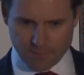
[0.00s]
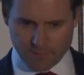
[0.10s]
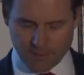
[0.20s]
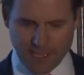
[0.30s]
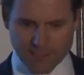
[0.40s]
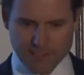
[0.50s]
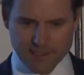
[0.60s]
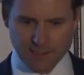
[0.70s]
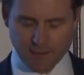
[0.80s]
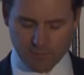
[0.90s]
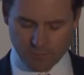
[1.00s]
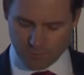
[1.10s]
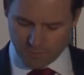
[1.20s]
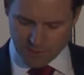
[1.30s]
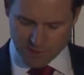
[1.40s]
The
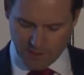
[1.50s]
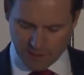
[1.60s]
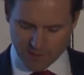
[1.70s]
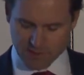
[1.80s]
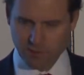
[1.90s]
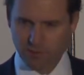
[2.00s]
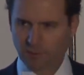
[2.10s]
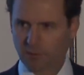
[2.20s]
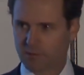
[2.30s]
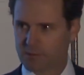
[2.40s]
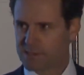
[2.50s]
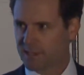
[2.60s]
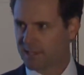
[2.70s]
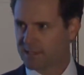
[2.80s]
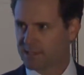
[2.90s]
Australian Consumer Law, or the
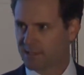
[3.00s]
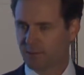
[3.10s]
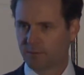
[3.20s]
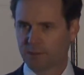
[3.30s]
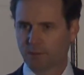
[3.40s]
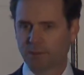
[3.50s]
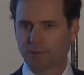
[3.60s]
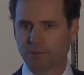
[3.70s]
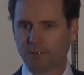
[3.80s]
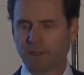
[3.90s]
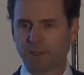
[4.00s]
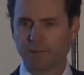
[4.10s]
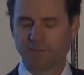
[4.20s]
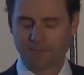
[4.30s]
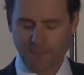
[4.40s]
ACL we call it,
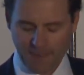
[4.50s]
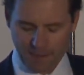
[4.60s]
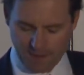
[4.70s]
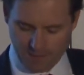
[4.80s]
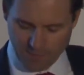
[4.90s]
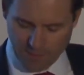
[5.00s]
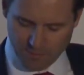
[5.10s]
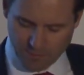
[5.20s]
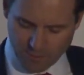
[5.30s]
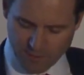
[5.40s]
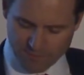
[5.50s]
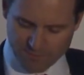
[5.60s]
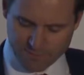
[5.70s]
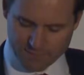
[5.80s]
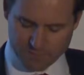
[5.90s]
in
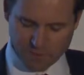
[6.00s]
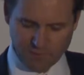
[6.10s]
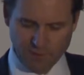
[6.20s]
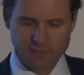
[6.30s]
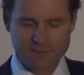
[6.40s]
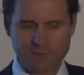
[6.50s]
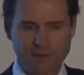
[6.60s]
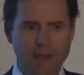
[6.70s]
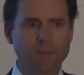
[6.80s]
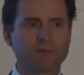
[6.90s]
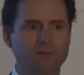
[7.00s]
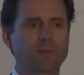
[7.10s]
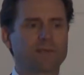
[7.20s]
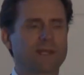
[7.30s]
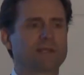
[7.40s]
brief, provides for a number of
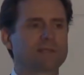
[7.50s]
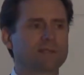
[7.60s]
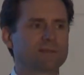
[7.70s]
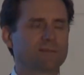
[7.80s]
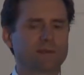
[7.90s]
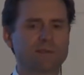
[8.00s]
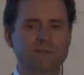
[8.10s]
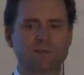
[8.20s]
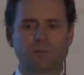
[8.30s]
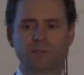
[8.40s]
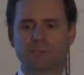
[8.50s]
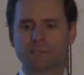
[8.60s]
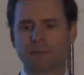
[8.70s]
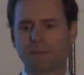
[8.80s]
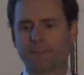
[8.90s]
protections for
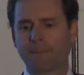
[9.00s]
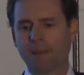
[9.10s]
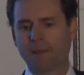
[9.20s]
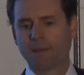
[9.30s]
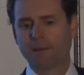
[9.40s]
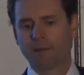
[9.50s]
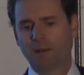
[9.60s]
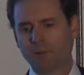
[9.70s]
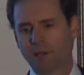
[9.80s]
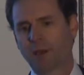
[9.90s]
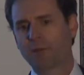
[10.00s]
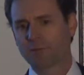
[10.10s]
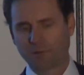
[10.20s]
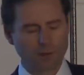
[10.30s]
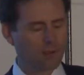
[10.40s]
consumers. I don't want to go
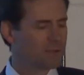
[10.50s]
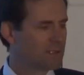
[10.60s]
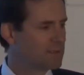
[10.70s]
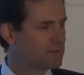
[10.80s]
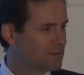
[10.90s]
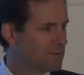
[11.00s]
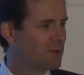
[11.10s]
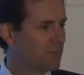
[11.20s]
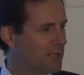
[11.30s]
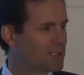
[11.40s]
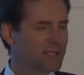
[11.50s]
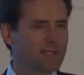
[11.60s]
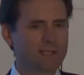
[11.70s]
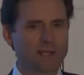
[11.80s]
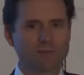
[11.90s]
through those in too much
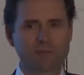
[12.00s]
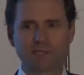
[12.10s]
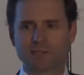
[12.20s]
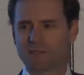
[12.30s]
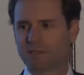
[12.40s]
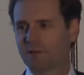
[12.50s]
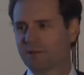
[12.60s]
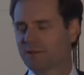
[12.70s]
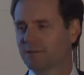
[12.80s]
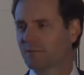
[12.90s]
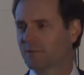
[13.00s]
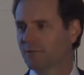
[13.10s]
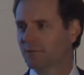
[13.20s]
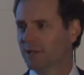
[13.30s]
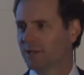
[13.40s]
detail because I know that you will have
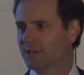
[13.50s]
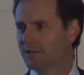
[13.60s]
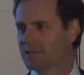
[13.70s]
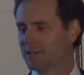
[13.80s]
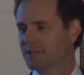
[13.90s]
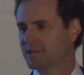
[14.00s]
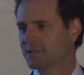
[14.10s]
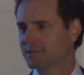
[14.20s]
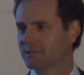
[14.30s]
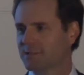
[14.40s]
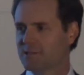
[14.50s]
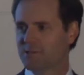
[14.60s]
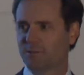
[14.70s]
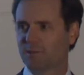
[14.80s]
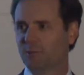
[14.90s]
all had a nice lunch and
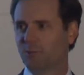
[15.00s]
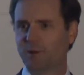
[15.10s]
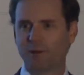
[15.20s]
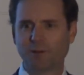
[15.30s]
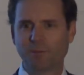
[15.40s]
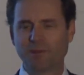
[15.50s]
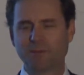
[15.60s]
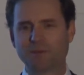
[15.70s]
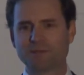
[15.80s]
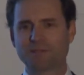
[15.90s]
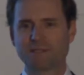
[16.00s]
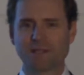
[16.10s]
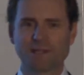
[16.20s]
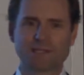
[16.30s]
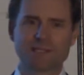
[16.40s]
consumer law might not be the most
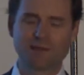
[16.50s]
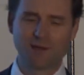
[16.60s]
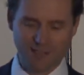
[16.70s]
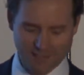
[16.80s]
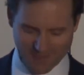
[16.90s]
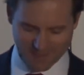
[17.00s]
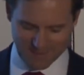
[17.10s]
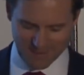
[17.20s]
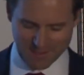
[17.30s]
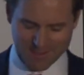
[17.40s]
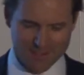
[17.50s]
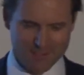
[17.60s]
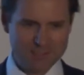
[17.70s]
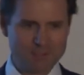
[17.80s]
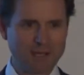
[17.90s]
exciting thing
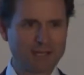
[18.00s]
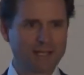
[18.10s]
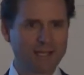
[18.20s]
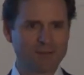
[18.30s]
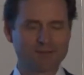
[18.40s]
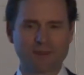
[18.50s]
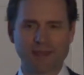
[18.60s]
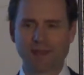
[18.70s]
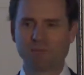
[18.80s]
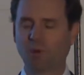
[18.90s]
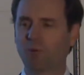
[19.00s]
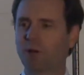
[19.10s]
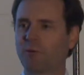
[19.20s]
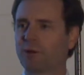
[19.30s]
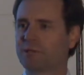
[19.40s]
directly after that. But what
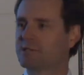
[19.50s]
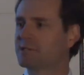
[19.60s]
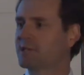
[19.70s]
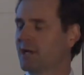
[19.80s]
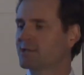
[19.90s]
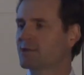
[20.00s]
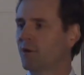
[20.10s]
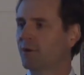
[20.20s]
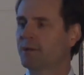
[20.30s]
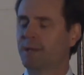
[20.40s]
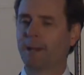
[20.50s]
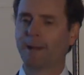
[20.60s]
I wanted to touch on